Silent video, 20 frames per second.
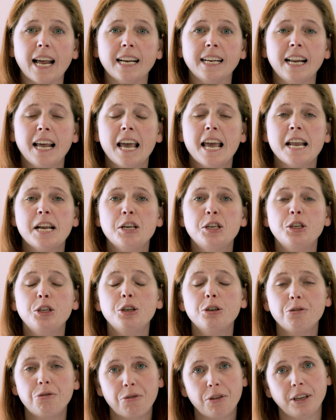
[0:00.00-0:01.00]
and
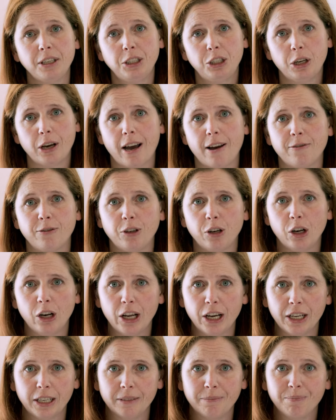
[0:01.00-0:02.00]
new things you have to
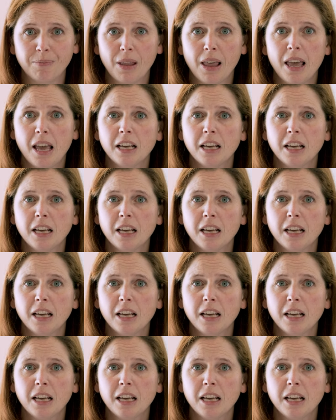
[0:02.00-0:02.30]
learn.